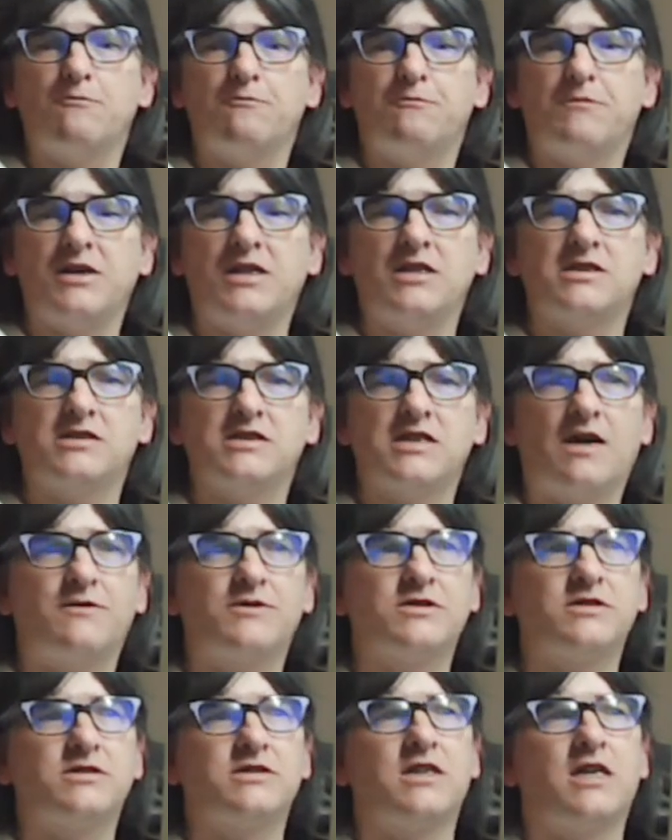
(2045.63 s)

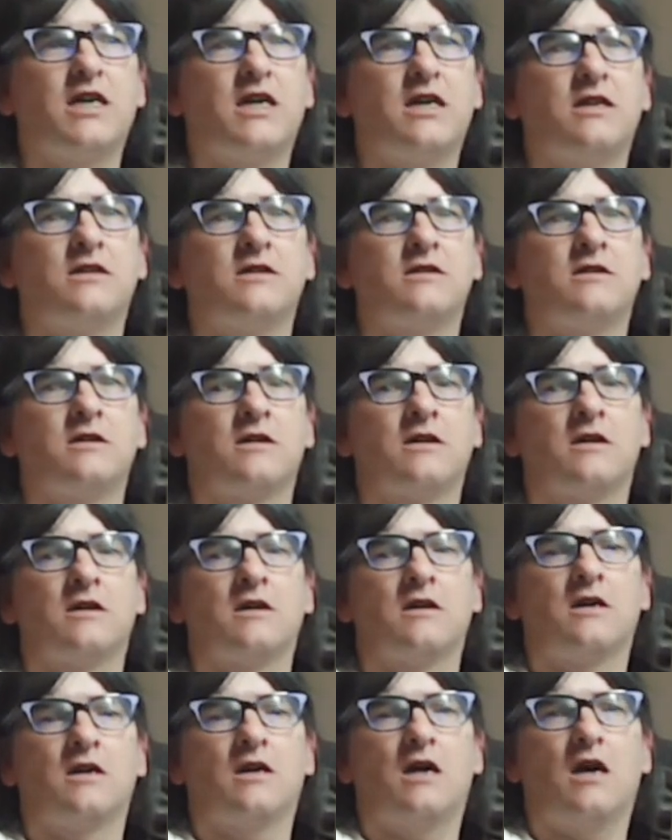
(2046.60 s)
B17
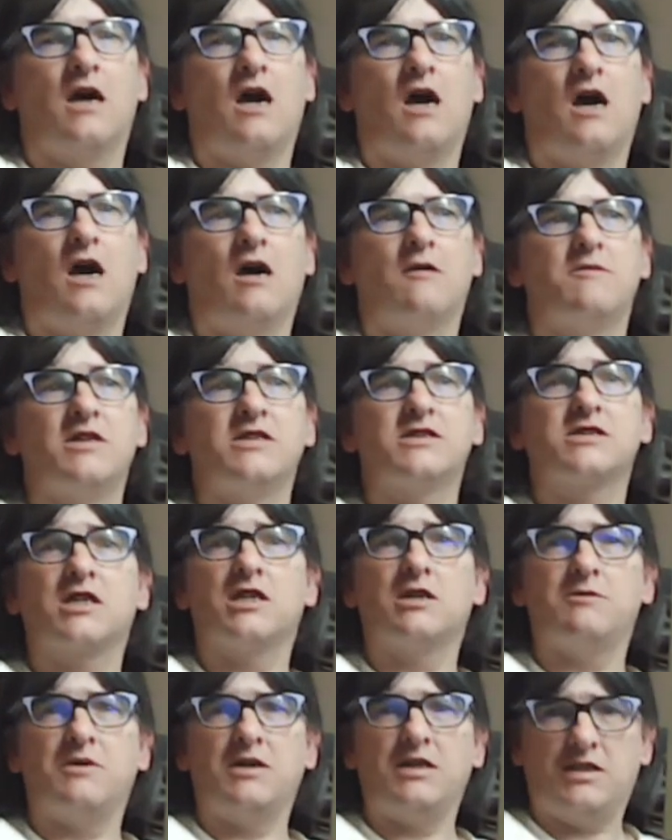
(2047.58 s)
is going
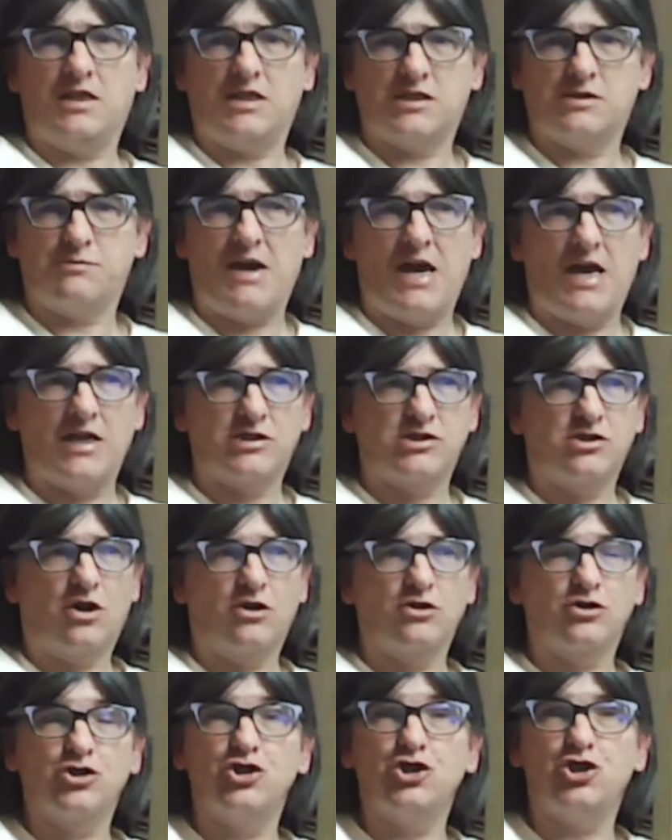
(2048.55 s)
to be dispatched
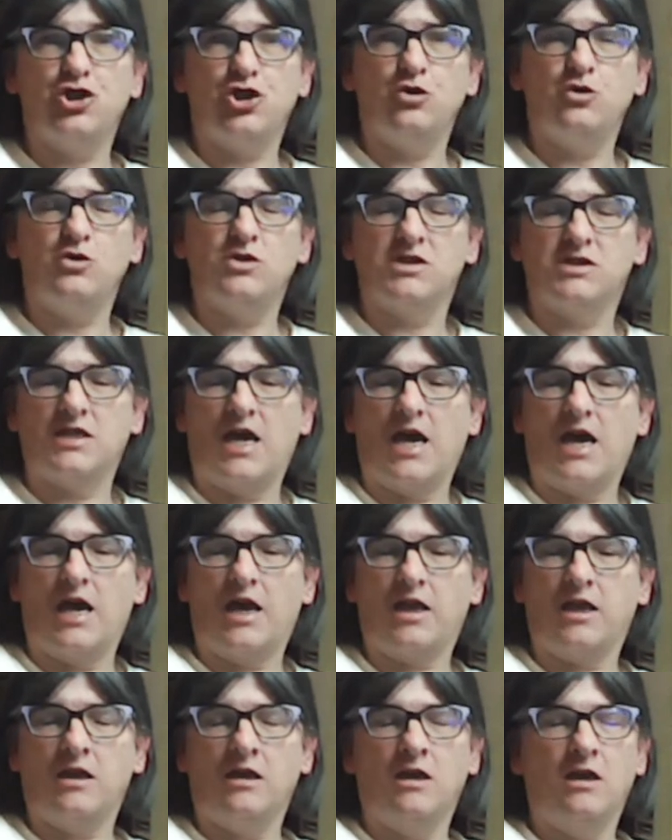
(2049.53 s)
on
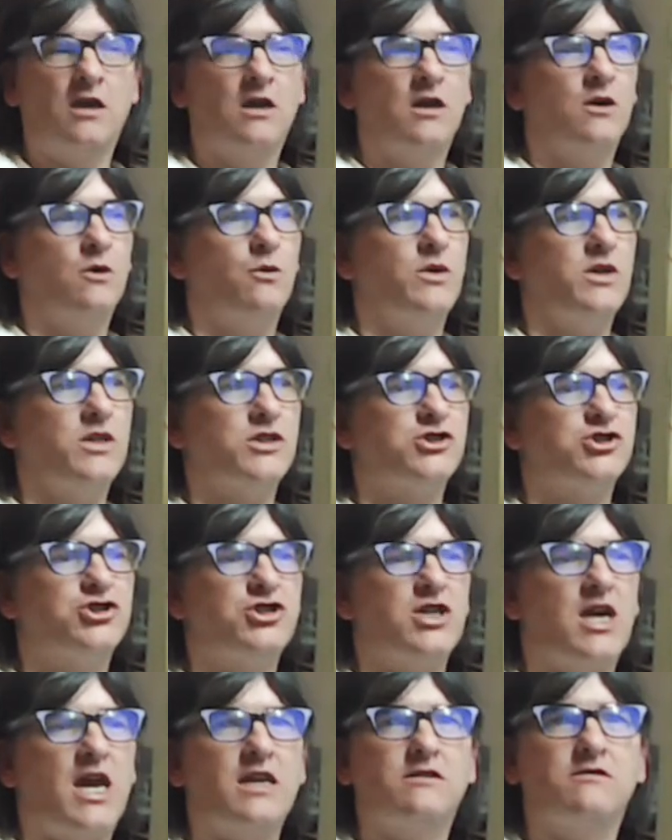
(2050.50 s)
Tuesday, which
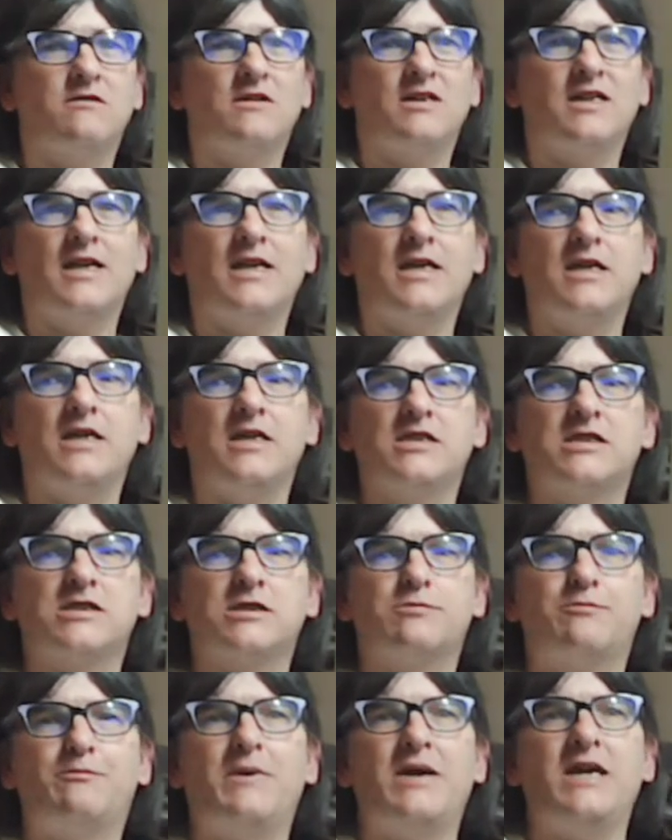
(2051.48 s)
generally
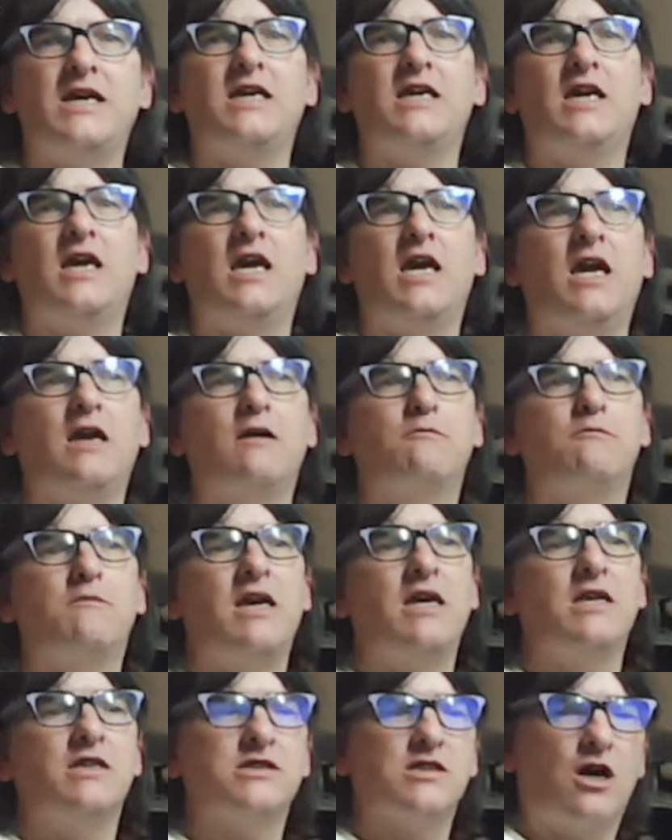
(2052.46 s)
speaking
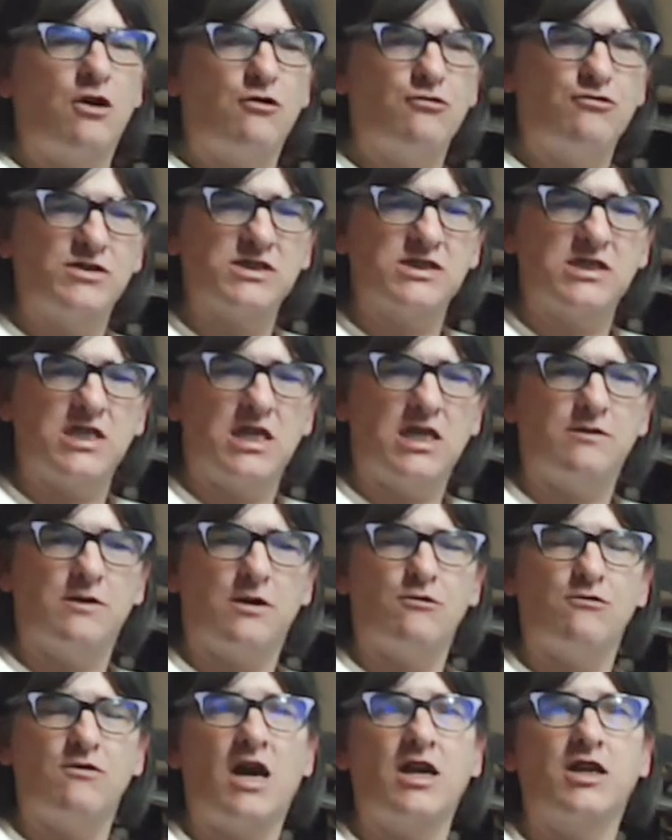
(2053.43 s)
means I'll receive
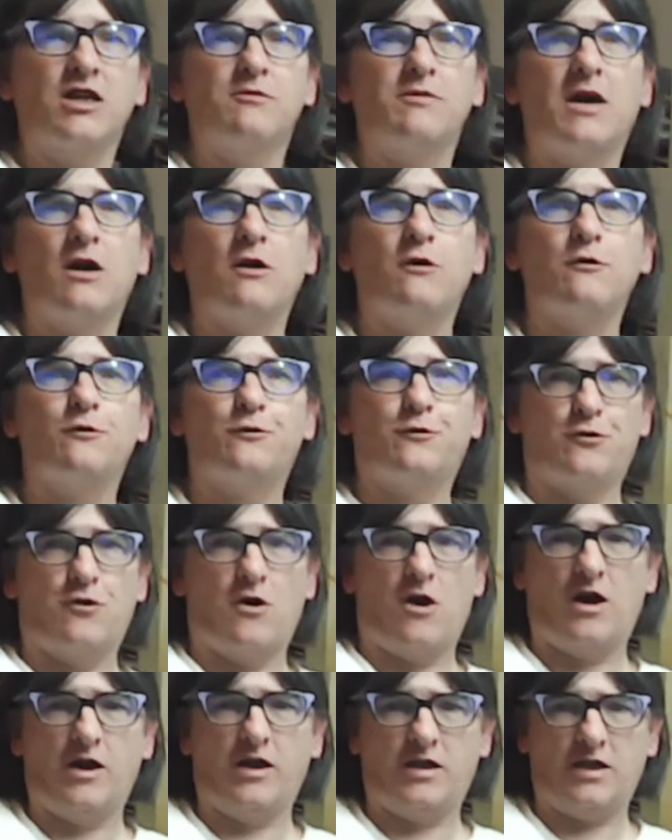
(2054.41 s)
it round about
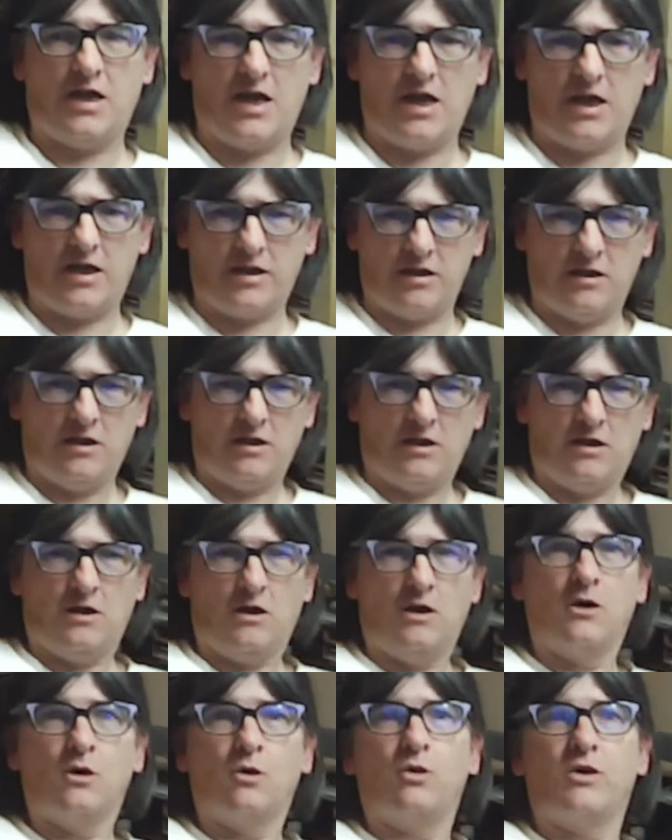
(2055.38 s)
Friday,
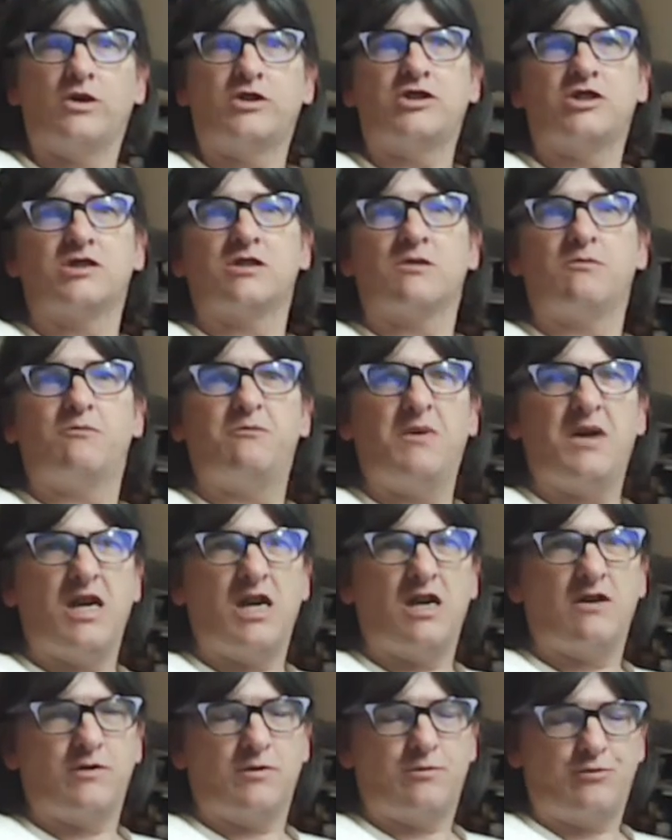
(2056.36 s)
which is a bit
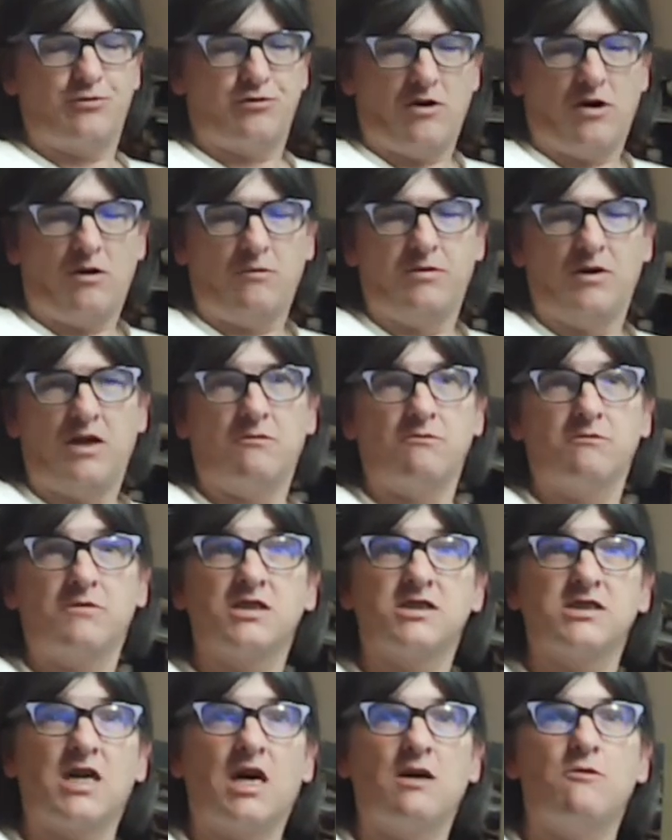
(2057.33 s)
of a problem
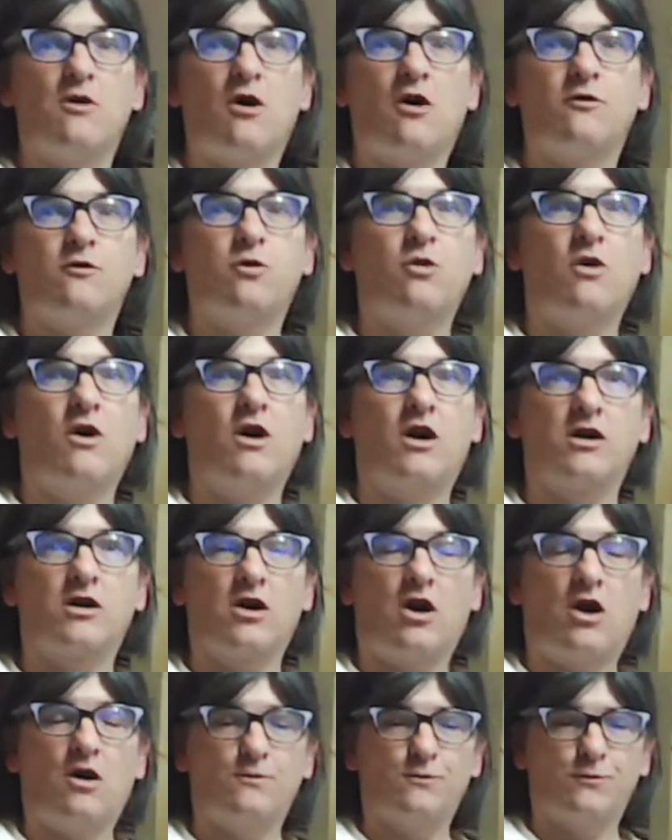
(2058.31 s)
because I'm off
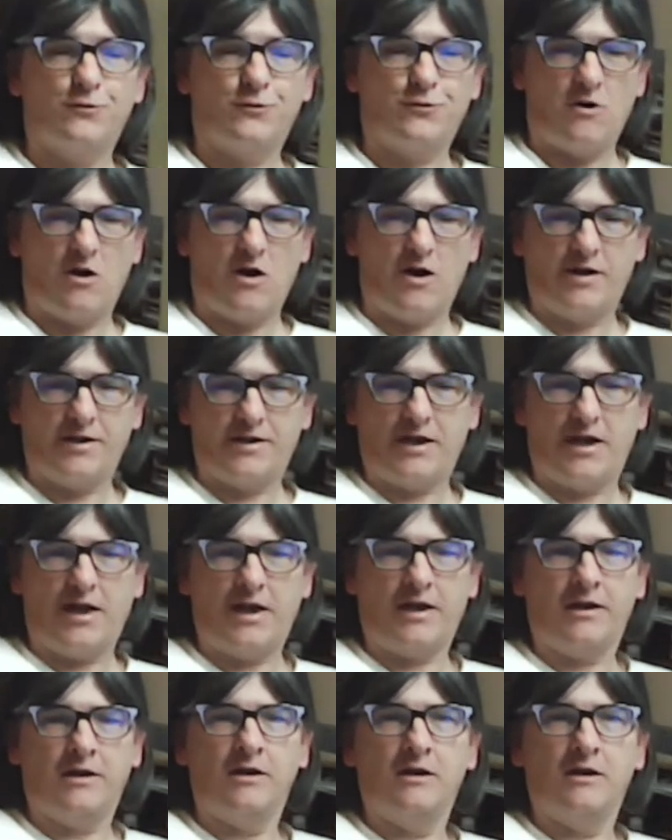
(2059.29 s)
work on Friday.